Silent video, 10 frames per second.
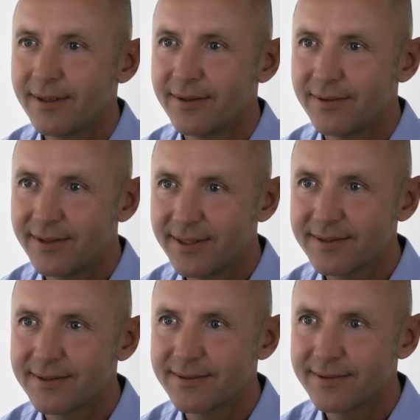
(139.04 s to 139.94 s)
And
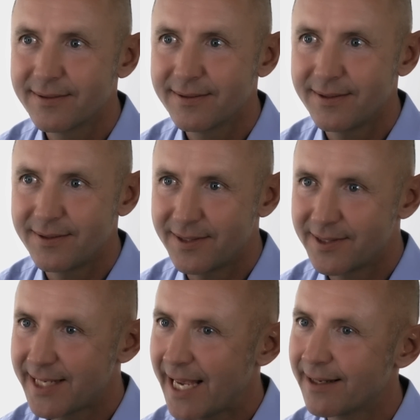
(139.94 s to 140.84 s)
this is
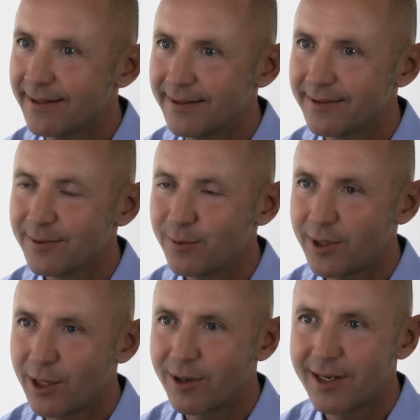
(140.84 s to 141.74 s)
exactly
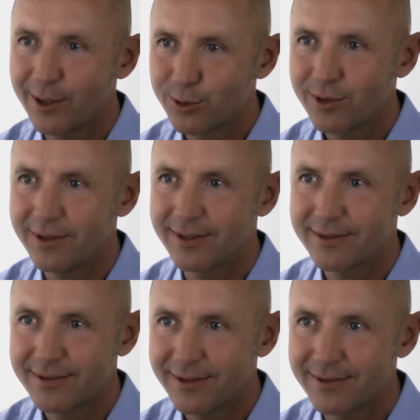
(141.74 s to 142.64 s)
what our Cloud
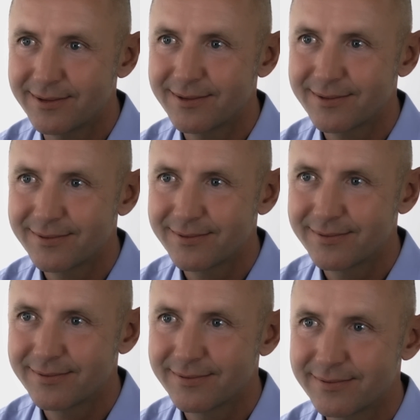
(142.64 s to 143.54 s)
Connect does.
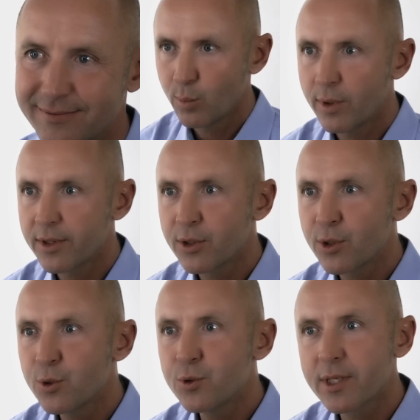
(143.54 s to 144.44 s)
Whether
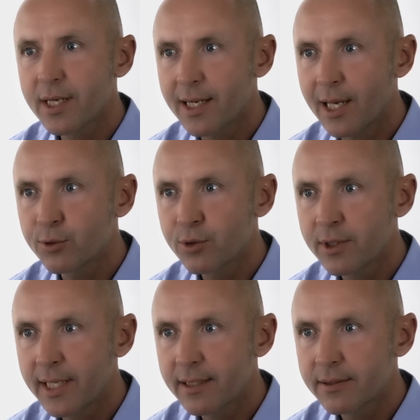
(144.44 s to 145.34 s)
you're using Cloud
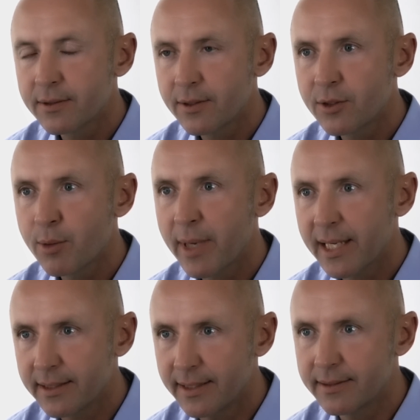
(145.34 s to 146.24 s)
Connect in your
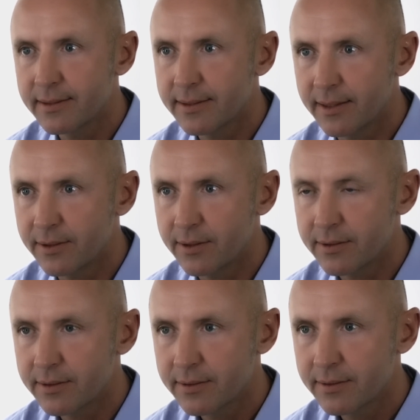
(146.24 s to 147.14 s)
mega data
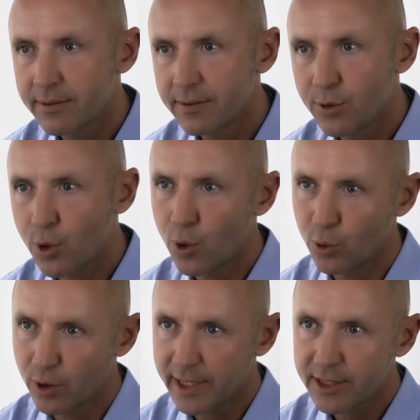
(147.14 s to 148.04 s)
centers, your
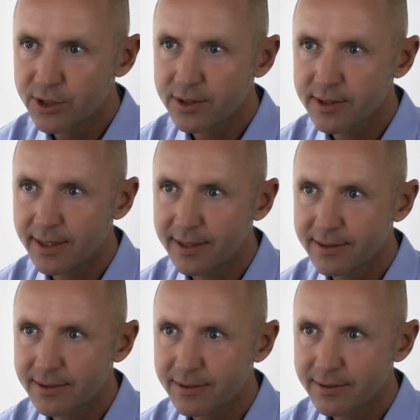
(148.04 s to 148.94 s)
colocation
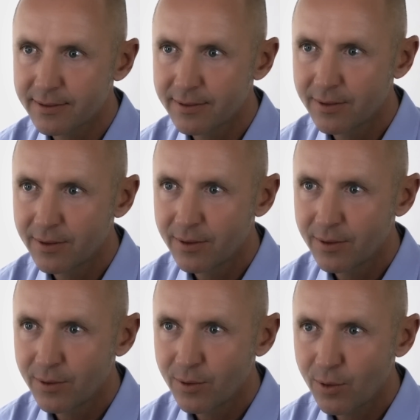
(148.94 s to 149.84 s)
sites,
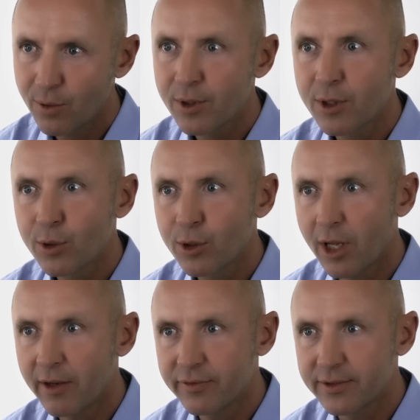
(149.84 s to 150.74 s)
or your local
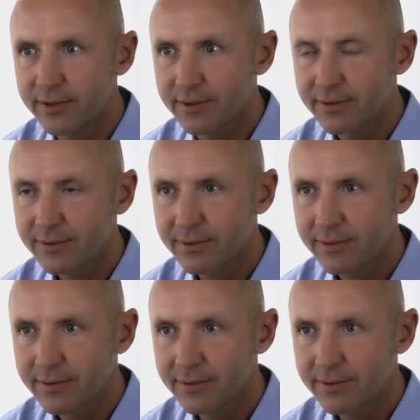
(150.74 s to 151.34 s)
offices.